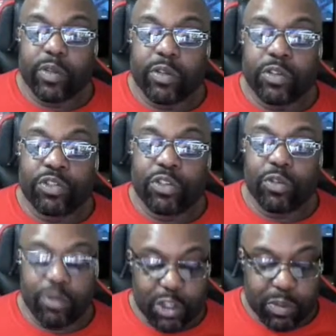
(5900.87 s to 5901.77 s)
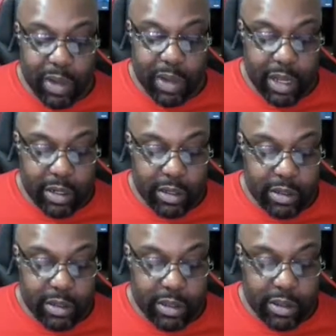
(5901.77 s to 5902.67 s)
drone
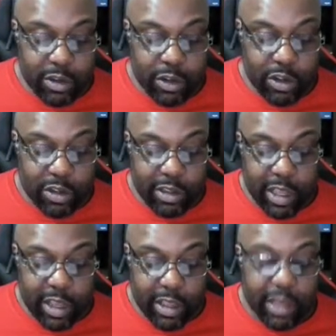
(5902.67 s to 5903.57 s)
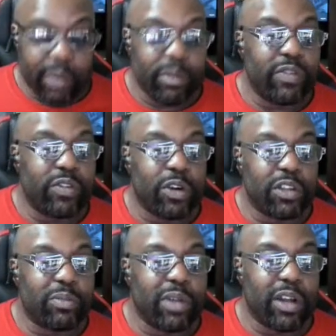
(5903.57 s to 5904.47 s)
responders. Yeah, we've talked
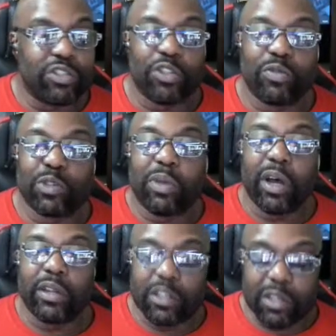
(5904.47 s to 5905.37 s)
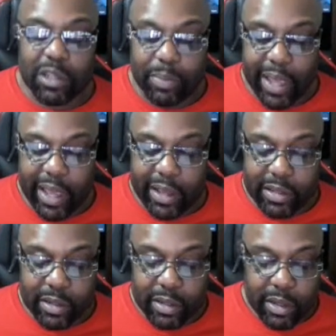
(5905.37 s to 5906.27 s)
about drone responders in the
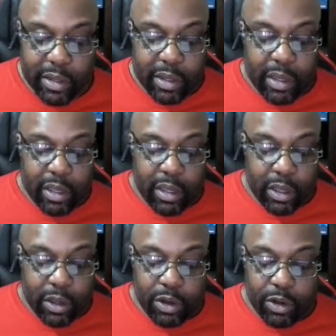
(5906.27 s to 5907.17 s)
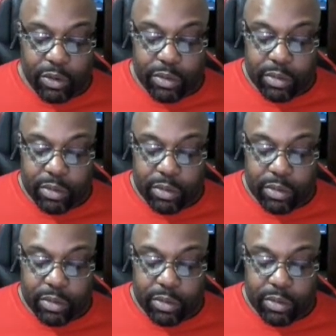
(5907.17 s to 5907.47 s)
past. You know.